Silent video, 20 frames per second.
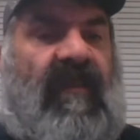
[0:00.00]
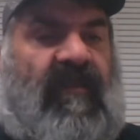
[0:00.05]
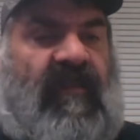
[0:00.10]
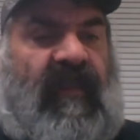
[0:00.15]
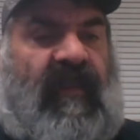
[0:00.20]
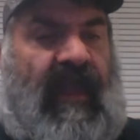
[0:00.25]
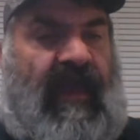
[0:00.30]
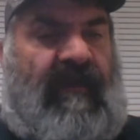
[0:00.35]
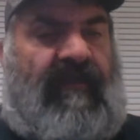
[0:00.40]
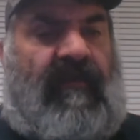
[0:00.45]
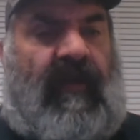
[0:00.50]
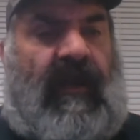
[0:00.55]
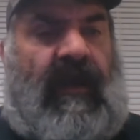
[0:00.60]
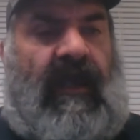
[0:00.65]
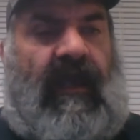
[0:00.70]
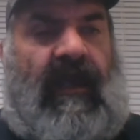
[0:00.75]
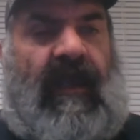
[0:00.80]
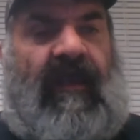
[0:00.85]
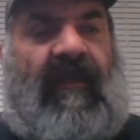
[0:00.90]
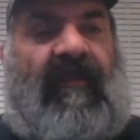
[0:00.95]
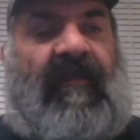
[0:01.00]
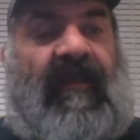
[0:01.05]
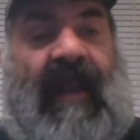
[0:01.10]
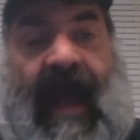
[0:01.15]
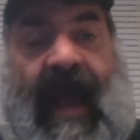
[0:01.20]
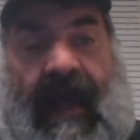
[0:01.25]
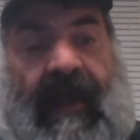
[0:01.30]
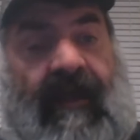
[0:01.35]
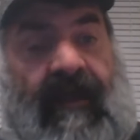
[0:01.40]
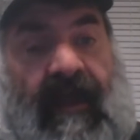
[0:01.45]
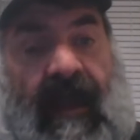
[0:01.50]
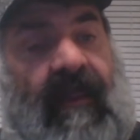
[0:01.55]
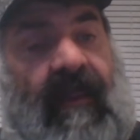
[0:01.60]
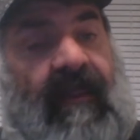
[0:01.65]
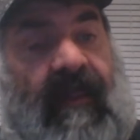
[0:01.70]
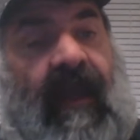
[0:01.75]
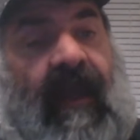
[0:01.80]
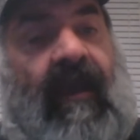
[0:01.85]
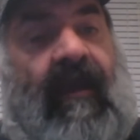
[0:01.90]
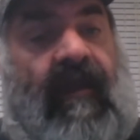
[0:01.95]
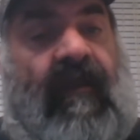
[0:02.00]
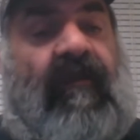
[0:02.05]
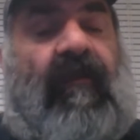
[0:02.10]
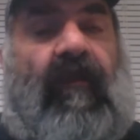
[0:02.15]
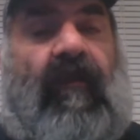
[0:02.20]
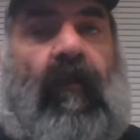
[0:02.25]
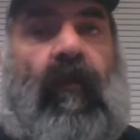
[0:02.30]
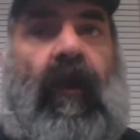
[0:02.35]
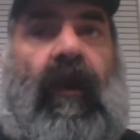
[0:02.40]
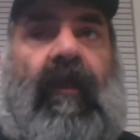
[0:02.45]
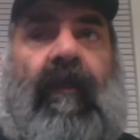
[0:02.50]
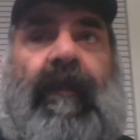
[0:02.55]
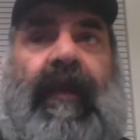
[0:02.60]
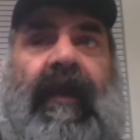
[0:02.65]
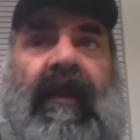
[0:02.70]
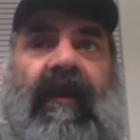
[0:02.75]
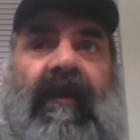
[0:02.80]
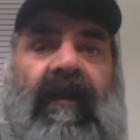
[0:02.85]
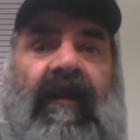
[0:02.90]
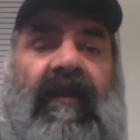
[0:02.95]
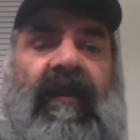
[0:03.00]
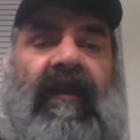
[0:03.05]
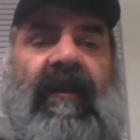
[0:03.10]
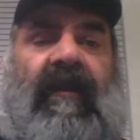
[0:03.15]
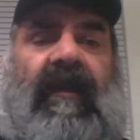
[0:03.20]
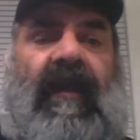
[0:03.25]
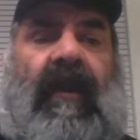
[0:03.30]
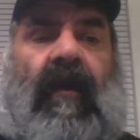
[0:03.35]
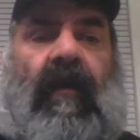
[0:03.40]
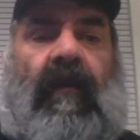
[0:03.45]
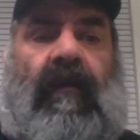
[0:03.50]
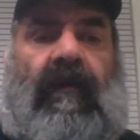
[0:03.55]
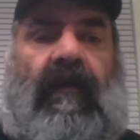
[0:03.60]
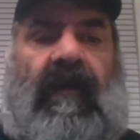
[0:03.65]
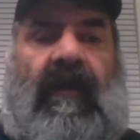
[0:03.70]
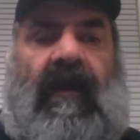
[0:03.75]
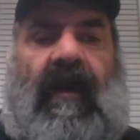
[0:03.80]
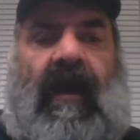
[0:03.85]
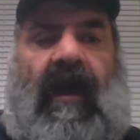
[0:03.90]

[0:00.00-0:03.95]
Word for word: The slavery is not. That that is one of the big, you know,